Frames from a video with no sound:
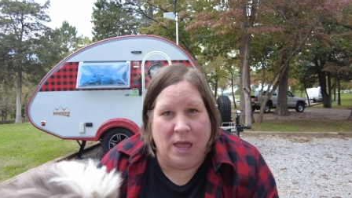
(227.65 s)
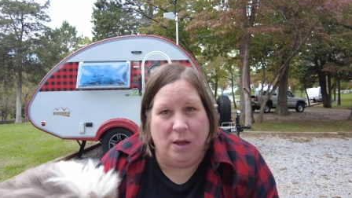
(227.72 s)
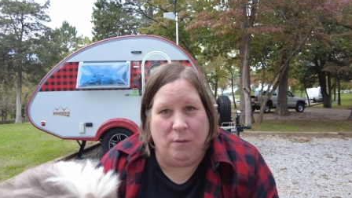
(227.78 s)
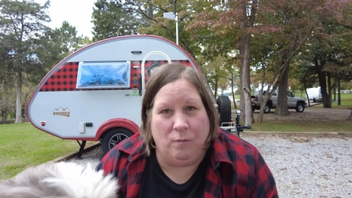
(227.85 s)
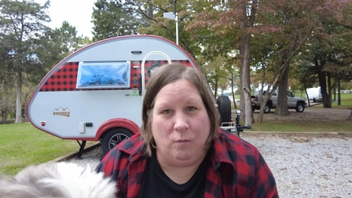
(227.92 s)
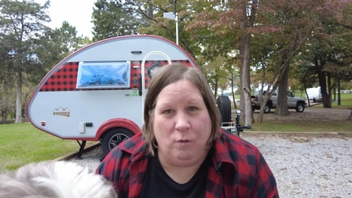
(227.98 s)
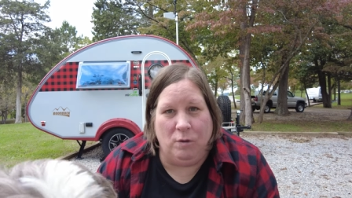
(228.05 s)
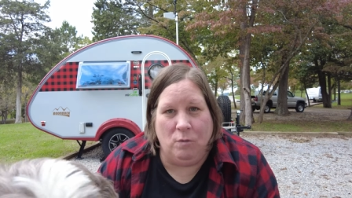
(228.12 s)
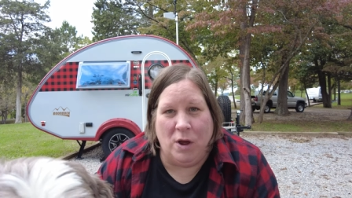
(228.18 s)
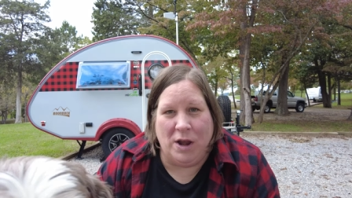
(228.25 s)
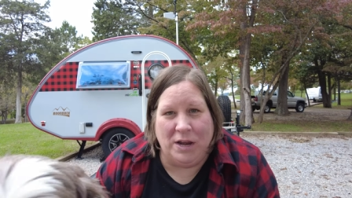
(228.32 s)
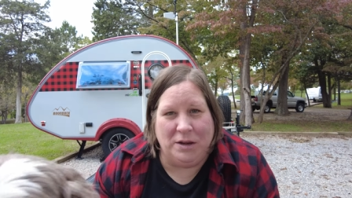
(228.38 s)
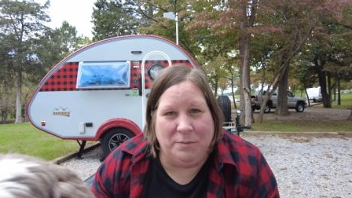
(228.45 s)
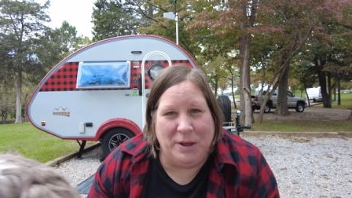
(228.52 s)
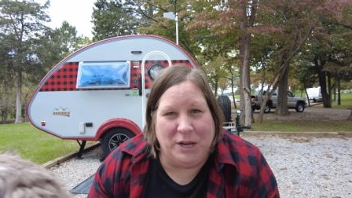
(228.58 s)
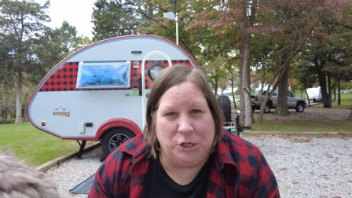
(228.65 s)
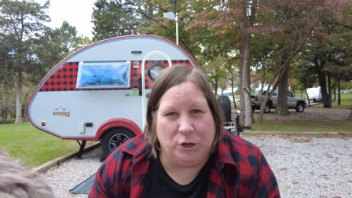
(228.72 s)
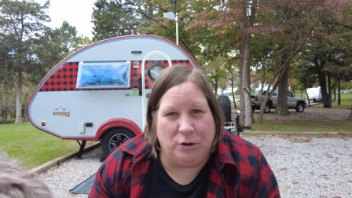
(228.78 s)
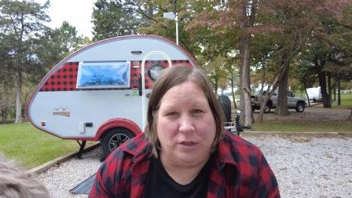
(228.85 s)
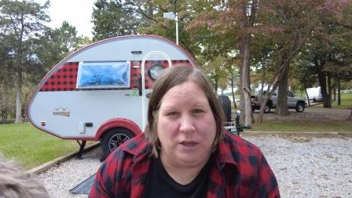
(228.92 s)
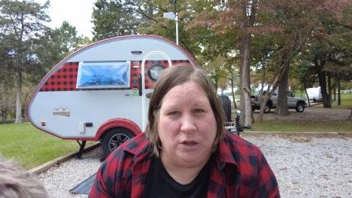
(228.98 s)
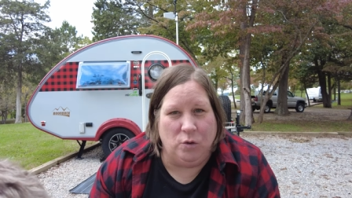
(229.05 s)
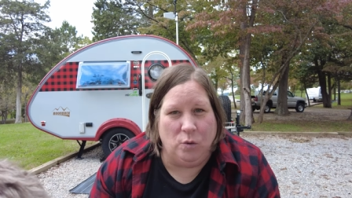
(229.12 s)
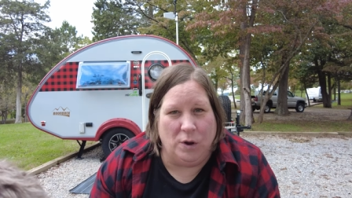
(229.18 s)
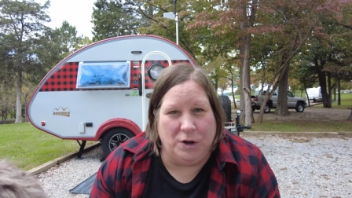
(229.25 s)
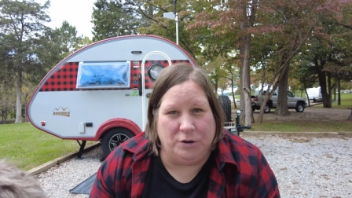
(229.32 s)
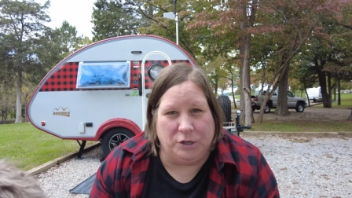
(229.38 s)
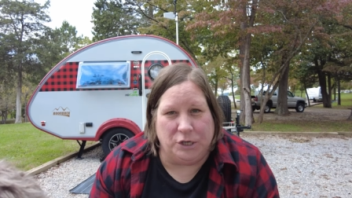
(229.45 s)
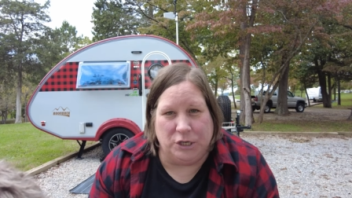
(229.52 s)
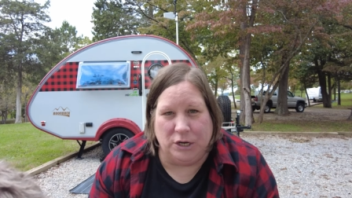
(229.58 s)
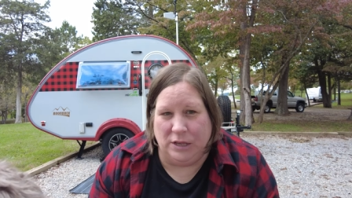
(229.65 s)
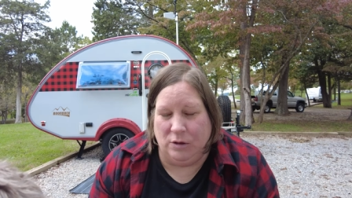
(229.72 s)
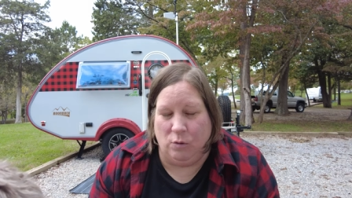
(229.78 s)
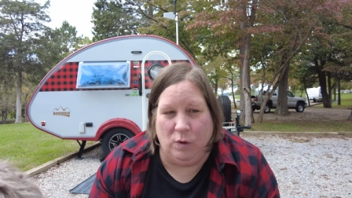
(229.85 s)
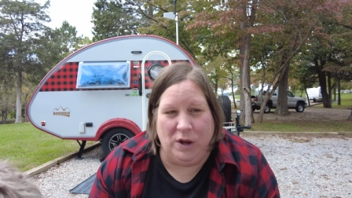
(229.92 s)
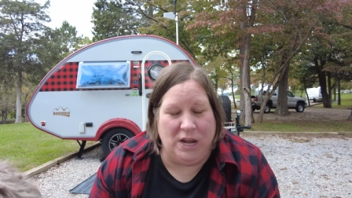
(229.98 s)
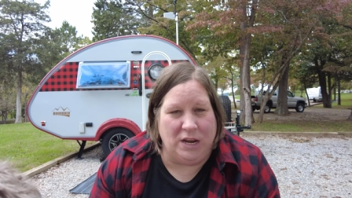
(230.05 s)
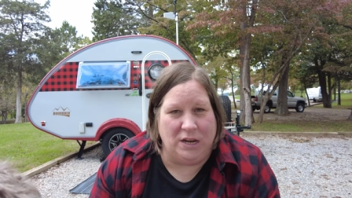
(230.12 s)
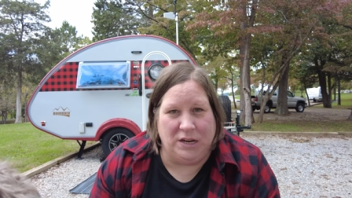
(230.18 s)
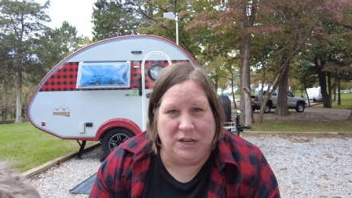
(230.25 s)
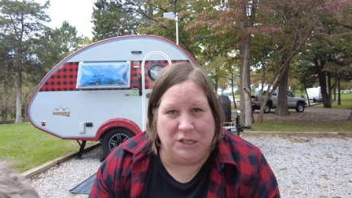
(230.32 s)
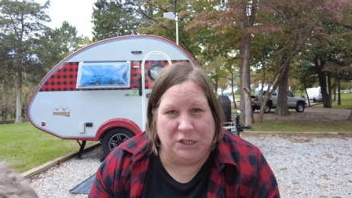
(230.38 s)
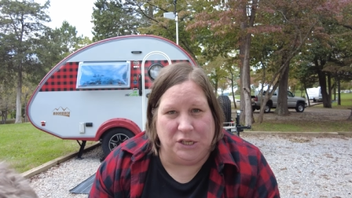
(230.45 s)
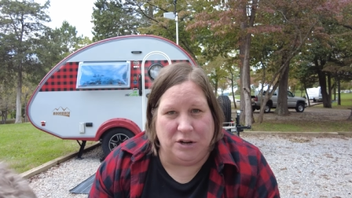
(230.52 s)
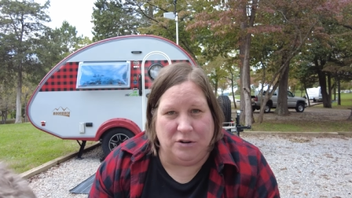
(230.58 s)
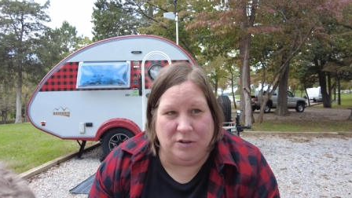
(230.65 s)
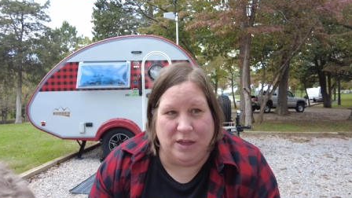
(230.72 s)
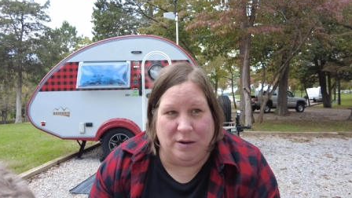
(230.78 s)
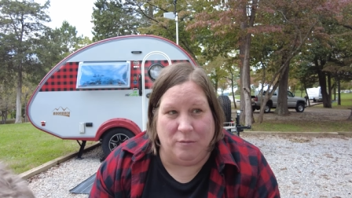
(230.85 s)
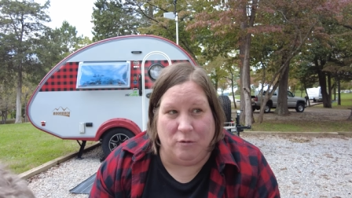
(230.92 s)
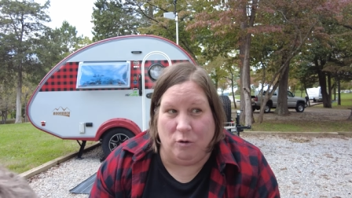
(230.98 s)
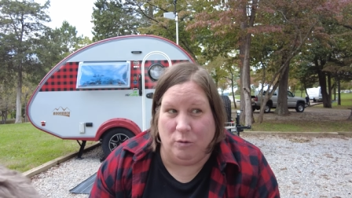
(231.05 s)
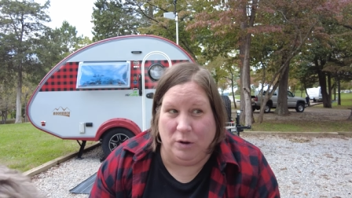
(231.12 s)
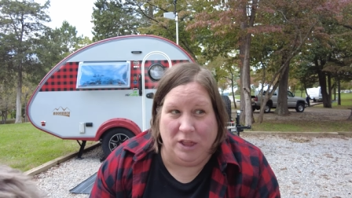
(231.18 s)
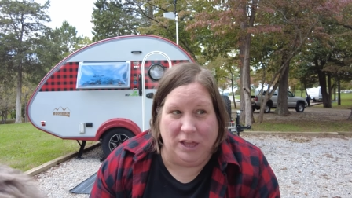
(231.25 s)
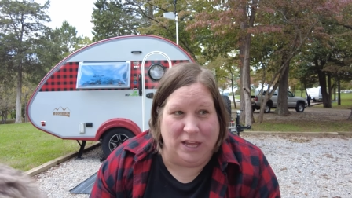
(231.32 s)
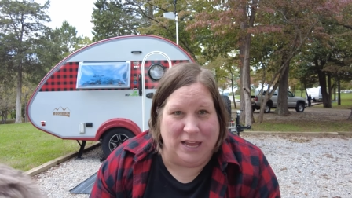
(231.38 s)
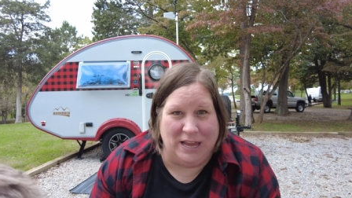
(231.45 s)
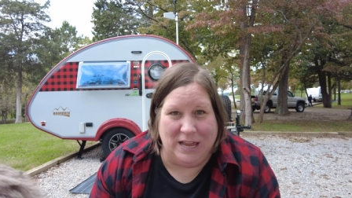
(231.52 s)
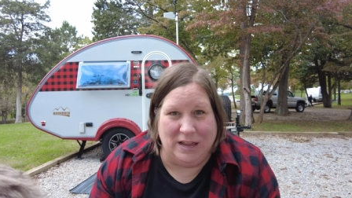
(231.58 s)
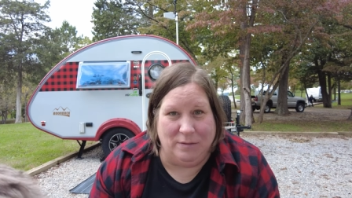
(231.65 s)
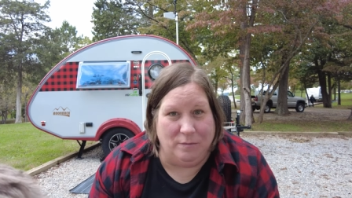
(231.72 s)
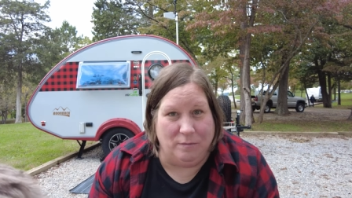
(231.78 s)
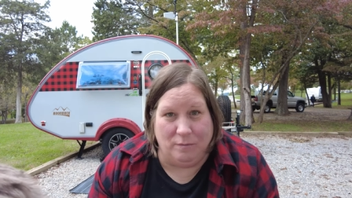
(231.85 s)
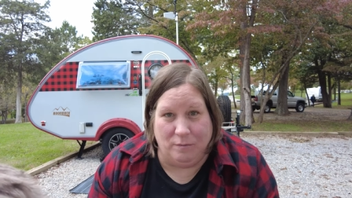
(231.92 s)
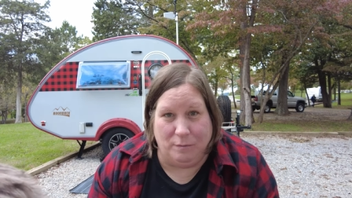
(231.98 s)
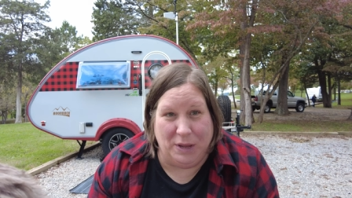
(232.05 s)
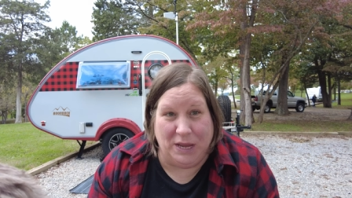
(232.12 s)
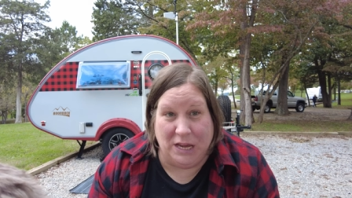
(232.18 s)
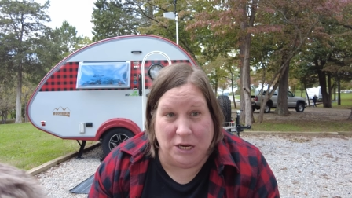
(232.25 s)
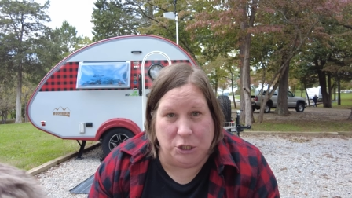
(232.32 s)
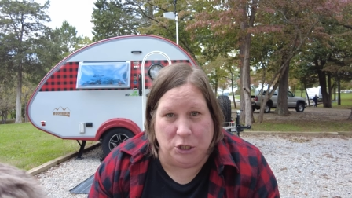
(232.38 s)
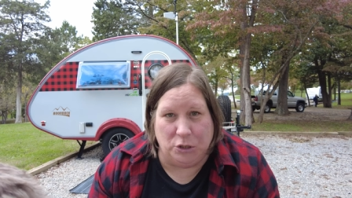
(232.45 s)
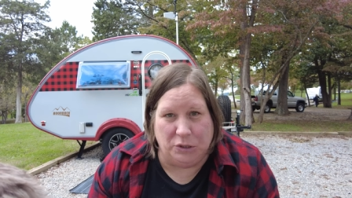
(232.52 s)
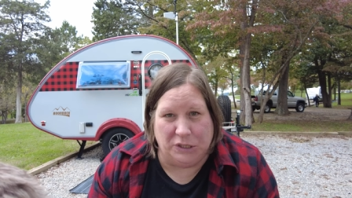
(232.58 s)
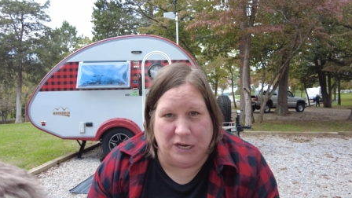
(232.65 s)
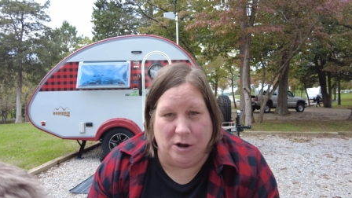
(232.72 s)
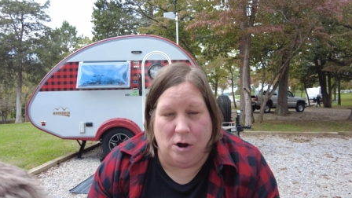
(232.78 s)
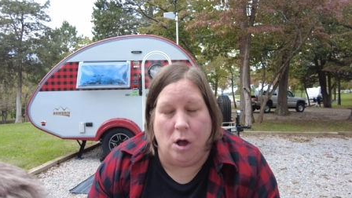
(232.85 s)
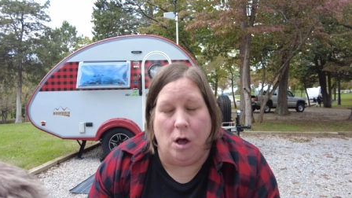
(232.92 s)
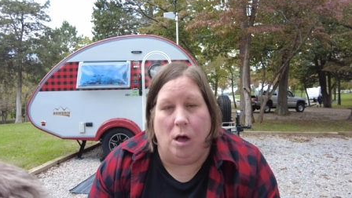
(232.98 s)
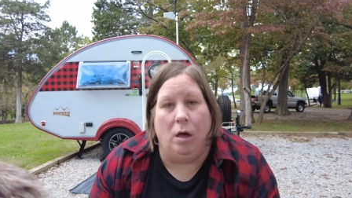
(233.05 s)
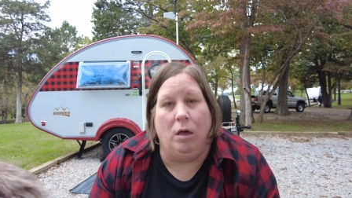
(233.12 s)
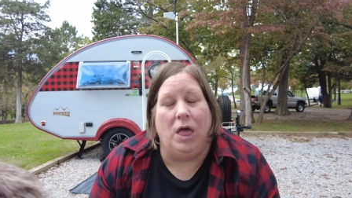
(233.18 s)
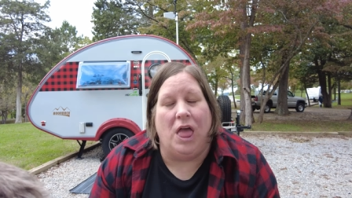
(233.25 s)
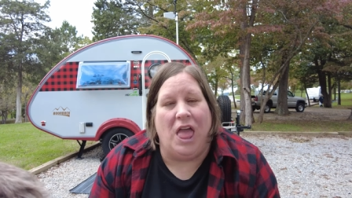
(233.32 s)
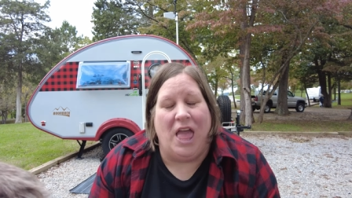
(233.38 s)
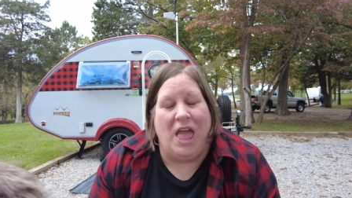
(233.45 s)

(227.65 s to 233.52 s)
And we wanted to make sure that you understood that we didn't consider them really big issues at all